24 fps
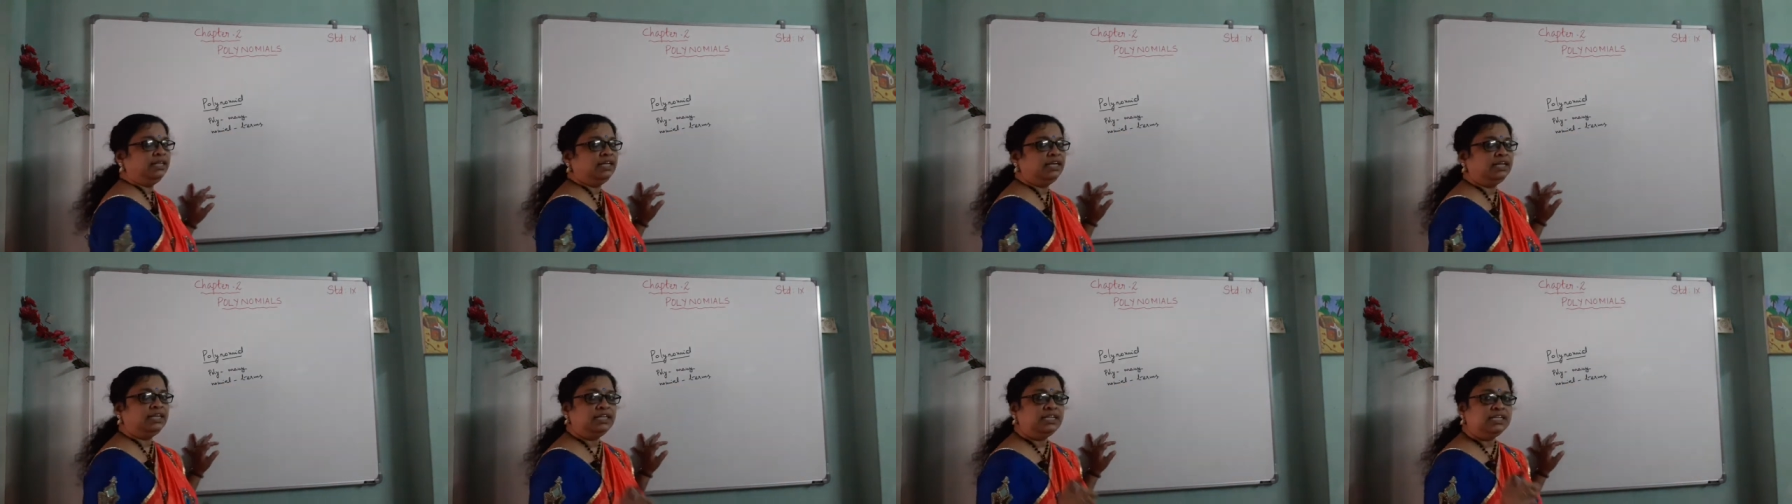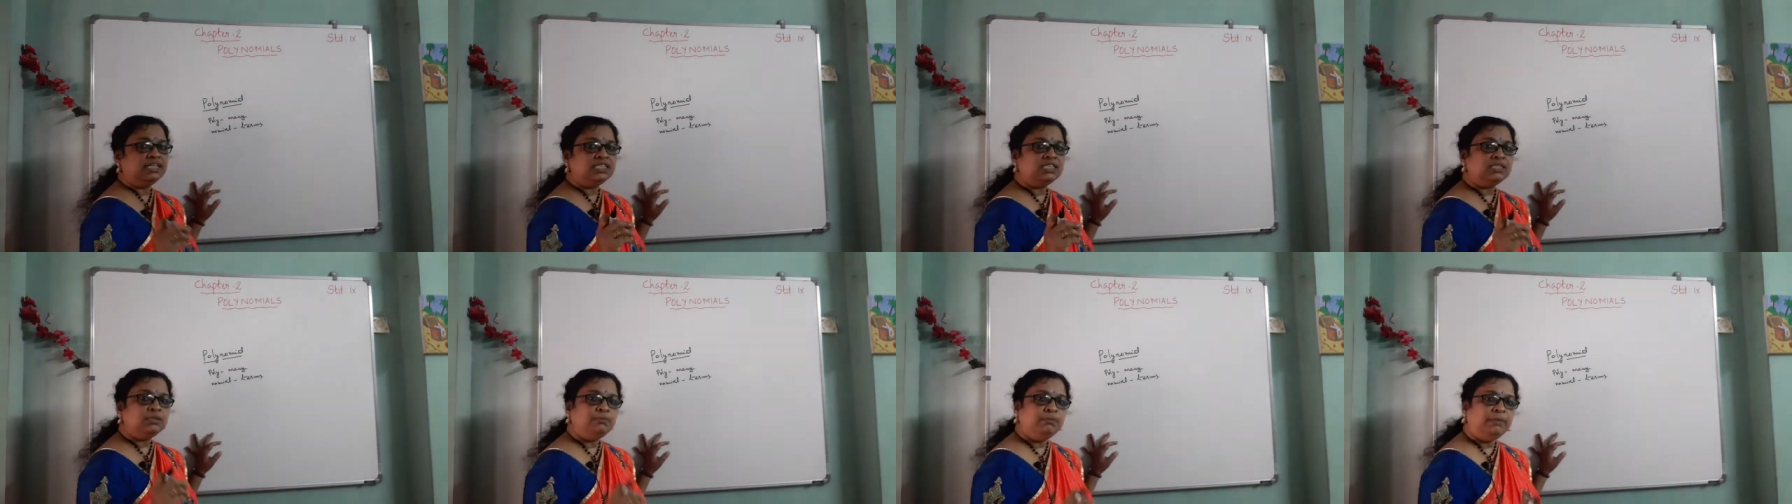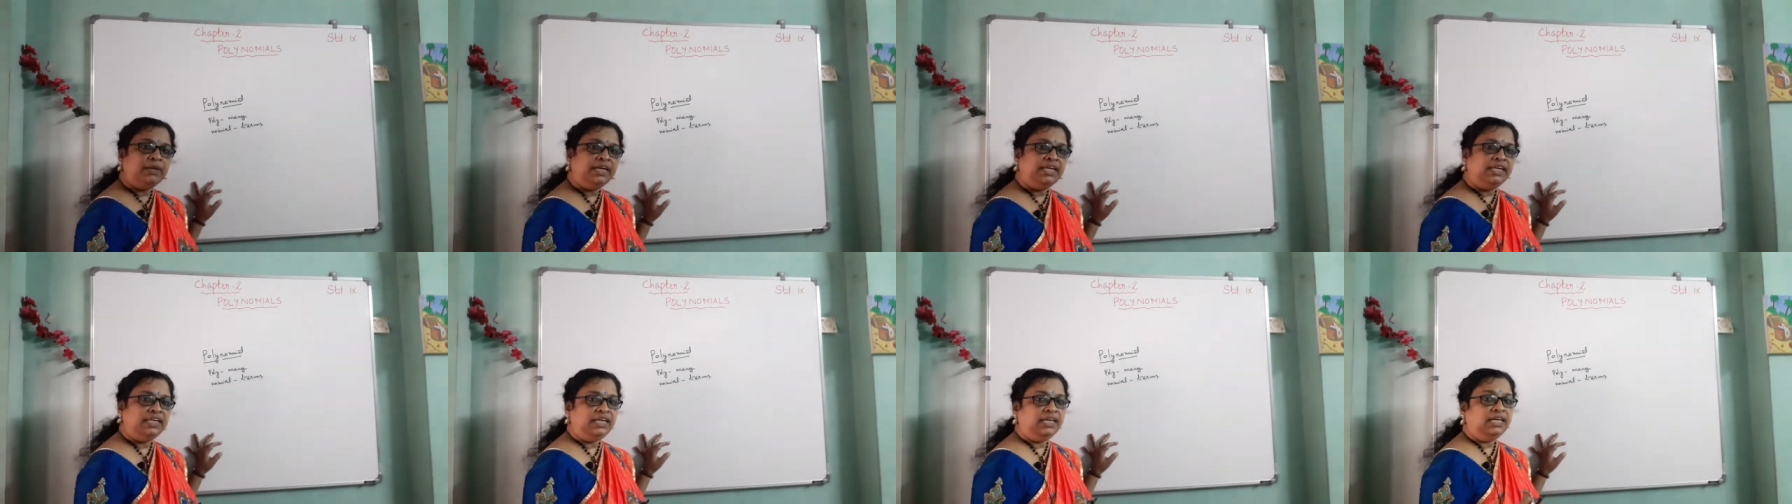that is
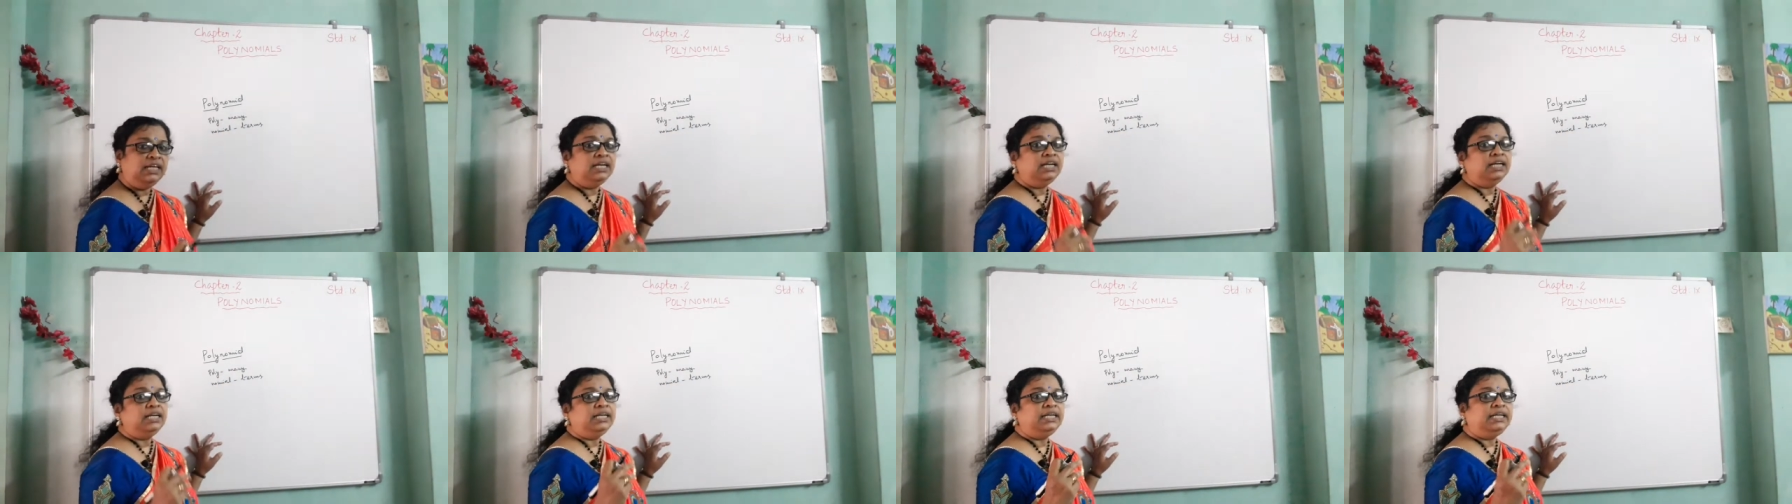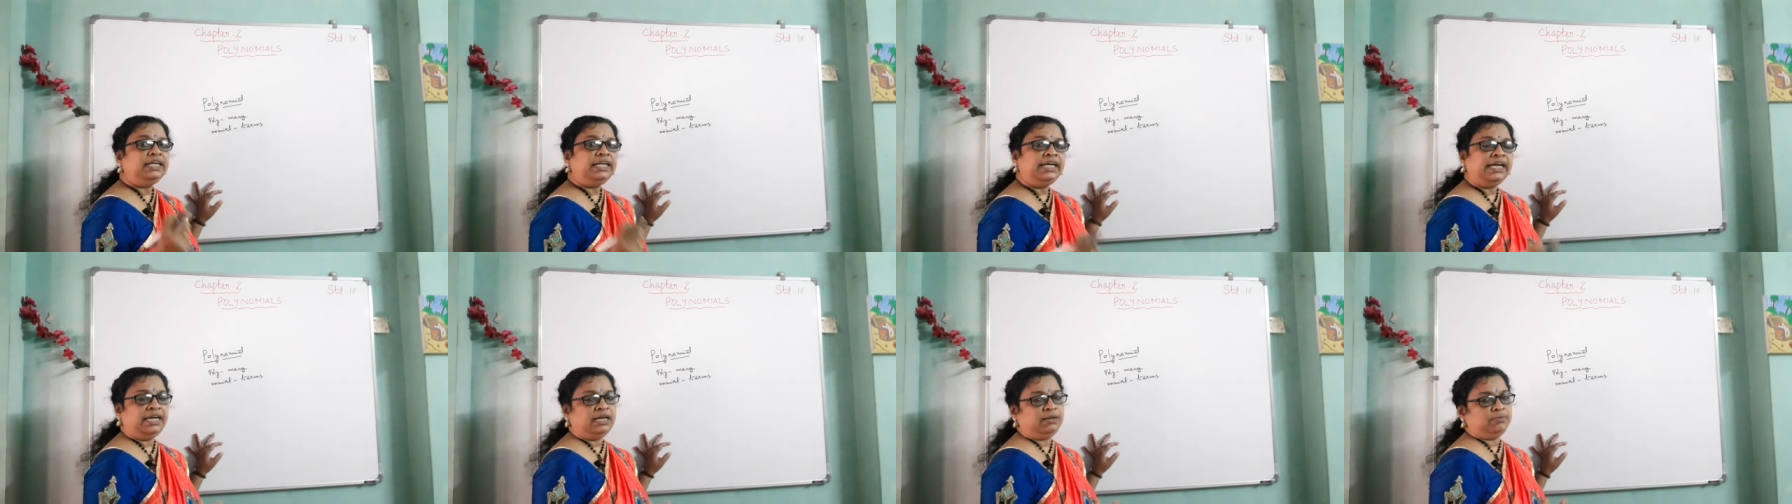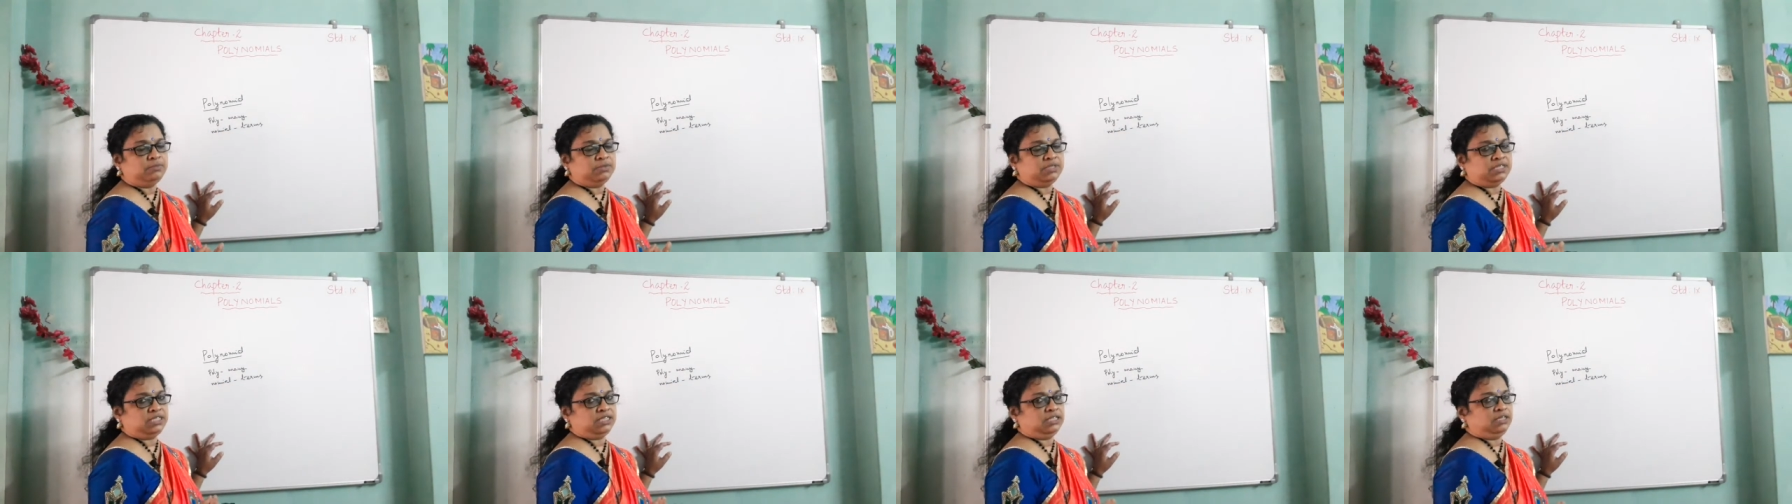many
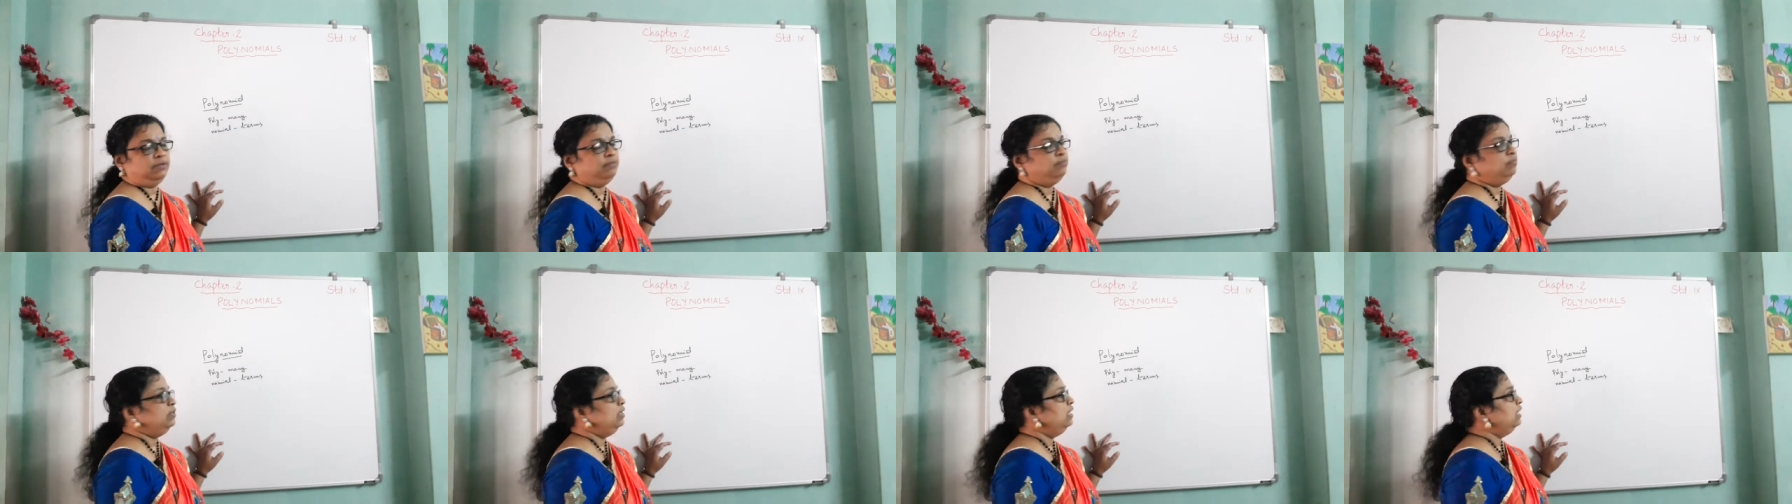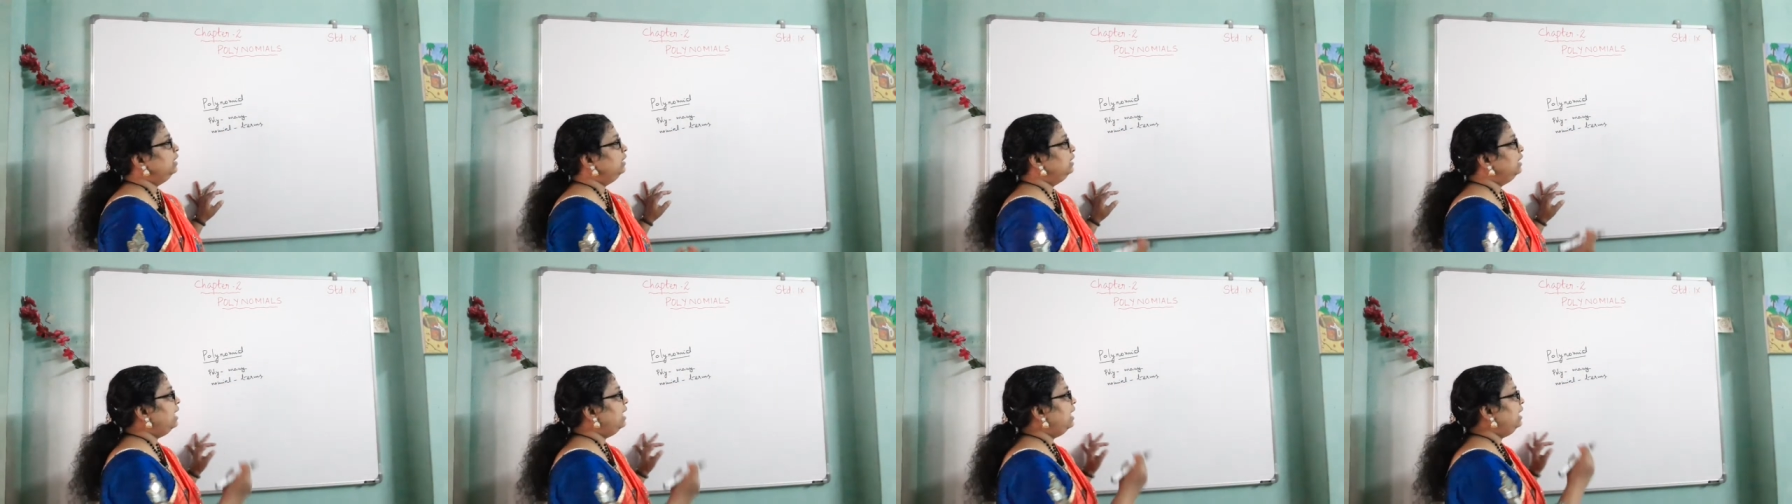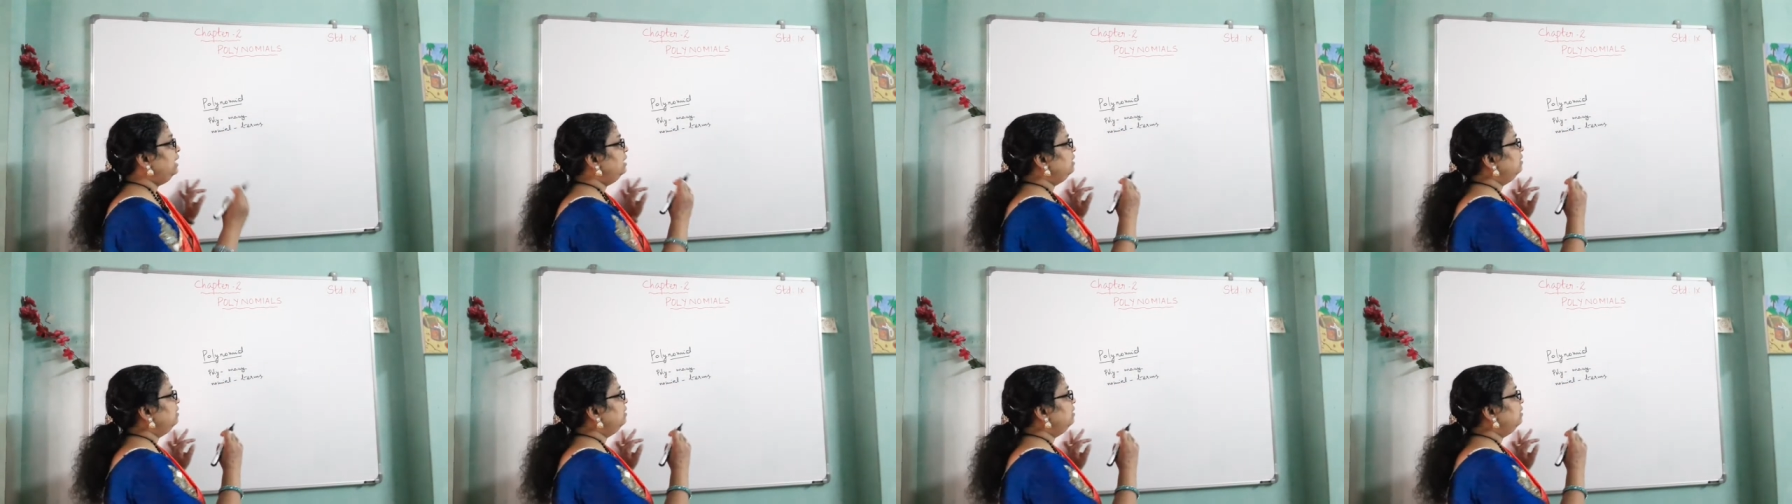terms. That